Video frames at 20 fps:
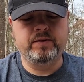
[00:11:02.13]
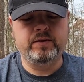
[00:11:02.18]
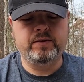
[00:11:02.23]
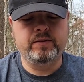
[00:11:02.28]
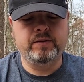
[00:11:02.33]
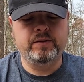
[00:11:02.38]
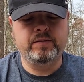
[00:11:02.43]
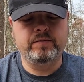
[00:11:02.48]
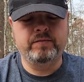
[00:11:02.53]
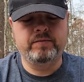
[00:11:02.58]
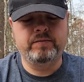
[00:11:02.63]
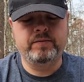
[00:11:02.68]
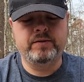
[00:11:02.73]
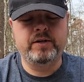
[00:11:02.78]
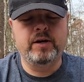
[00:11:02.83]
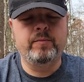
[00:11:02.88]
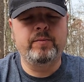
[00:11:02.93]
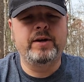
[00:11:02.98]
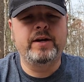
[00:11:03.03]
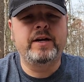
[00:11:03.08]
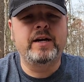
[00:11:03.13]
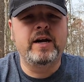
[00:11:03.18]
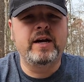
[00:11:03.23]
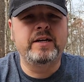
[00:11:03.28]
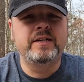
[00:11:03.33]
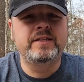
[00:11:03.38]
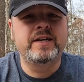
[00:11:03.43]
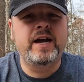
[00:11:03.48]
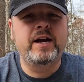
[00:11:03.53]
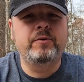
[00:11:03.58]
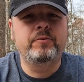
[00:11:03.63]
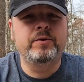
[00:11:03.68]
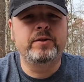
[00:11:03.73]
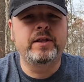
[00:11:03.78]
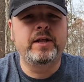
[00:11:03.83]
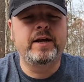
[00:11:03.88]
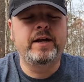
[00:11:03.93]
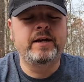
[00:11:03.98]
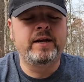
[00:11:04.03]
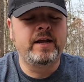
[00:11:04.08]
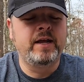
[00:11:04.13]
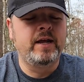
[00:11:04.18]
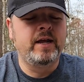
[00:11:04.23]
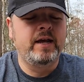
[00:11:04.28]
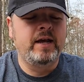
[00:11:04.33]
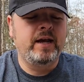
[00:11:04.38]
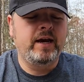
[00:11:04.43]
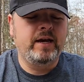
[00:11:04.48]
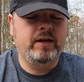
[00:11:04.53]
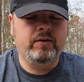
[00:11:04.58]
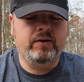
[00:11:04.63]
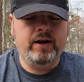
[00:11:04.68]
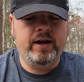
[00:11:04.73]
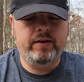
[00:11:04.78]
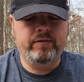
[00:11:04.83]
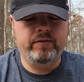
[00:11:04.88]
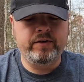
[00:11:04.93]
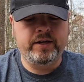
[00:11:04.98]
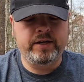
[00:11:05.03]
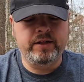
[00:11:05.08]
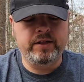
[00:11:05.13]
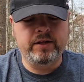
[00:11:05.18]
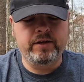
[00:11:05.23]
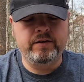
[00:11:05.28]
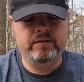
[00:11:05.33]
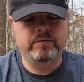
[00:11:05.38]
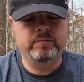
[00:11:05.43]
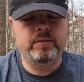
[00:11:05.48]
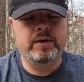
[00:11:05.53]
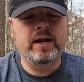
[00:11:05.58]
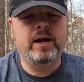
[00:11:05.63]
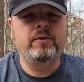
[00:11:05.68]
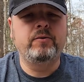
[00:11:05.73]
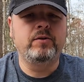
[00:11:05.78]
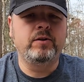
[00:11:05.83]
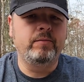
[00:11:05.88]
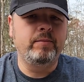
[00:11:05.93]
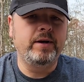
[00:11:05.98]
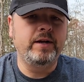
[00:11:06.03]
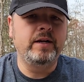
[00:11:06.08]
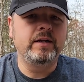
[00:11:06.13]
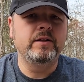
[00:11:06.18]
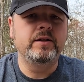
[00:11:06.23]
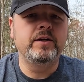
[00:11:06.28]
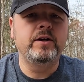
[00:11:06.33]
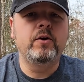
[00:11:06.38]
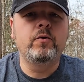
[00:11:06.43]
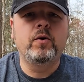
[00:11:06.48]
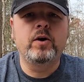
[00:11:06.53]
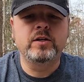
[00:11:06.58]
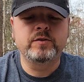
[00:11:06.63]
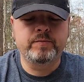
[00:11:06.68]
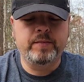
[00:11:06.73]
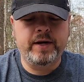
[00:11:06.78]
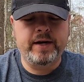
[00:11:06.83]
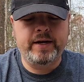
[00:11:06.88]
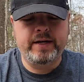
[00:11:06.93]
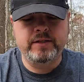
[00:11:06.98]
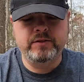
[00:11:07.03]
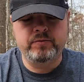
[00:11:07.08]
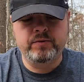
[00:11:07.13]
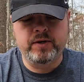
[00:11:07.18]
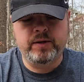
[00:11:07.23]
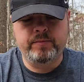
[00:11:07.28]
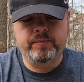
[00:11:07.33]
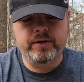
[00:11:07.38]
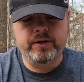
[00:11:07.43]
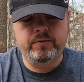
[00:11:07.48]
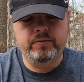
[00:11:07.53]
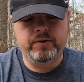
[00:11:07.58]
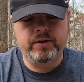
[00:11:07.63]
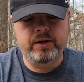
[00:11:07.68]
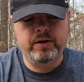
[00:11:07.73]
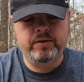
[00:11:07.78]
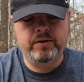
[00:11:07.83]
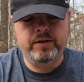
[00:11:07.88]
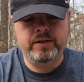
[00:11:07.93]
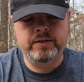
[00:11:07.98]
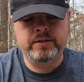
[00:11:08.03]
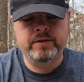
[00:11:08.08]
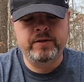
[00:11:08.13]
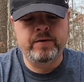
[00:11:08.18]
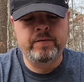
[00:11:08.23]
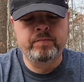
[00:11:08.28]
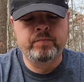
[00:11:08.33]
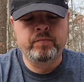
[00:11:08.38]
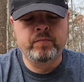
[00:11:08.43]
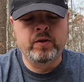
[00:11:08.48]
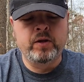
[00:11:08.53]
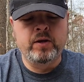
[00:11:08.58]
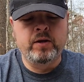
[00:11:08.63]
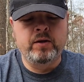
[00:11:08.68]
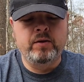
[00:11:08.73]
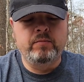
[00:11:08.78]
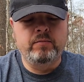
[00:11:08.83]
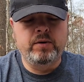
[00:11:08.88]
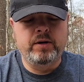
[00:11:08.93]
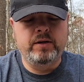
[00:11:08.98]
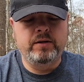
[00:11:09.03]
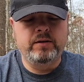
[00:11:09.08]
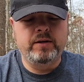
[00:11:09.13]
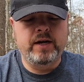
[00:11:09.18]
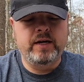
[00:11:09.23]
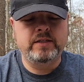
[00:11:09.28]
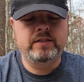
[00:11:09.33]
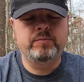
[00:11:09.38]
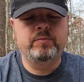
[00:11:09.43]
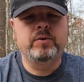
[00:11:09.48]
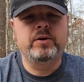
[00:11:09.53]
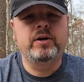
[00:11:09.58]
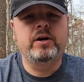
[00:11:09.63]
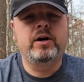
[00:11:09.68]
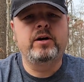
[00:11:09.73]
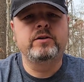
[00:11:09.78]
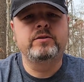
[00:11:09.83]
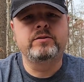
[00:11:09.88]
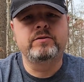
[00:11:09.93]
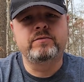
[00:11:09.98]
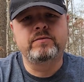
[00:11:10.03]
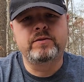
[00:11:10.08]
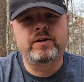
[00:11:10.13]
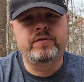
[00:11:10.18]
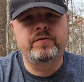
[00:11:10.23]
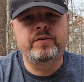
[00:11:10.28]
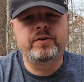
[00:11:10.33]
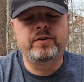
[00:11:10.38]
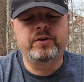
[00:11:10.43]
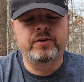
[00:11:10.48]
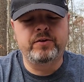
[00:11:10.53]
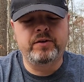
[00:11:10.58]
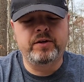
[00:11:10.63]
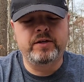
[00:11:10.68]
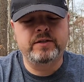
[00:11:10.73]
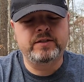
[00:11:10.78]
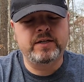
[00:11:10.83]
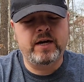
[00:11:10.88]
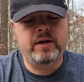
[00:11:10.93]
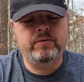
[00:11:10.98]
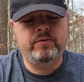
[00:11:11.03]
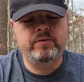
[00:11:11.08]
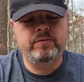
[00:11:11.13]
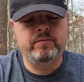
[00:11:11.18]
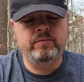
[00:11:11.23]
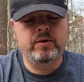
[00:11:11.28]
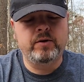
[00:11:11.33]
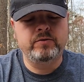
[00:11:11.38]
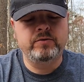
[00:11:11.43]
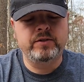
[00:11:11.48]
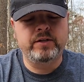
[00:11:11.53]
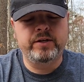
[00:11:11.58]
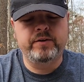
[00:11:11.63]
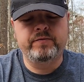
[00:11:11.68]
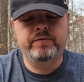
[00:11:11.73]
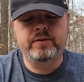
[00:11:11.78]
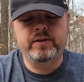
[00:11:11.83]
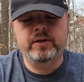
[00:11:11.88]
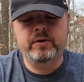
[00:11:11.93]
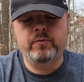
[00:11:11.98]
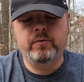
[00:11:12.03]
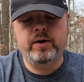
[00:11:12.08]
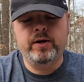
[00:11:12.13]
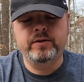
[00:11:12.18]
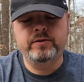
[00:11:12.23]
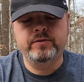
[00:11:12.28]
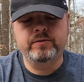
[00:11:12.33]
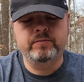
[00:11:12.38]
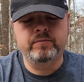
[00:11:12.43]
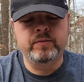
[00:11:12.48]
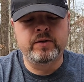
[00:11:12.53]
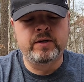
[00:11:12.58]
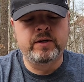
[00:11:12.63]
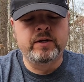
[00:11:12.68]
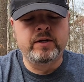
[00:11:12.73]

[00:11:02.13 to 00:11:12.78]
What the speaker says: of coming in contact with lead. I don't have any gloves, but I will immediately go wash my hands when I'm done with all this. But as a precaution, if you do this, I would most definitely wear some